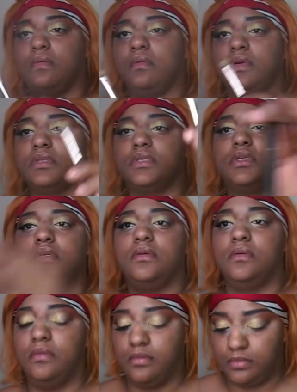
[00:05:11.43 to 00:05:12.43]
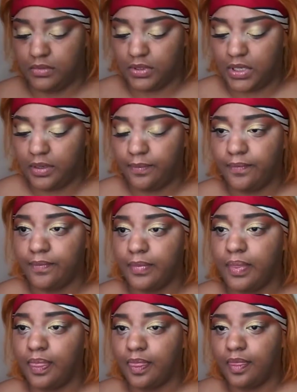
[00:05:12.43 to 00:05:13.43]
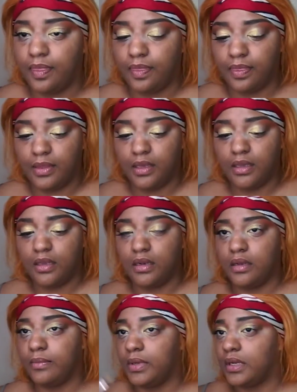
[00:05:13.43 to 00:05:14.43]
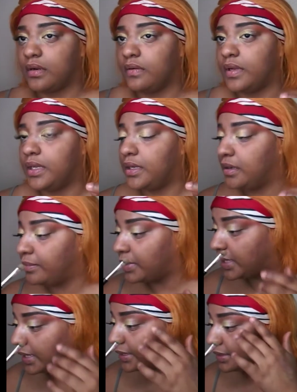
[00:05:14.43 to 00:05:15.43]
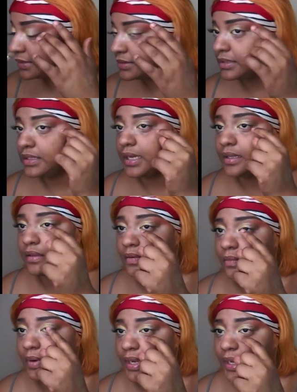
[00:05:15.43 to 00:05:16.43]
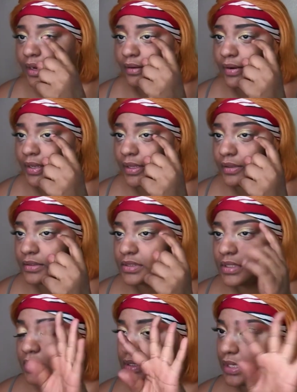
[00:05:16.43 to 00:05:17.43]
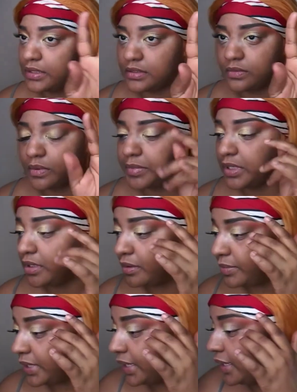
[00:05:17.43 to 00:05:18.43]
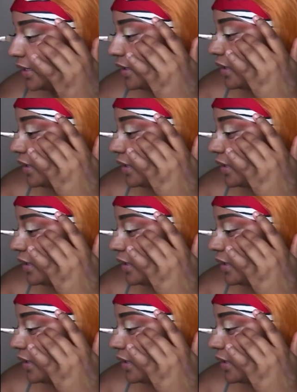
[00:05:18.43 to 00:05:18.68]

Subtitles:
1, 2, okay. Then I'm going to go ahead and apply this in that little white area you see. That's where we're going to apply it.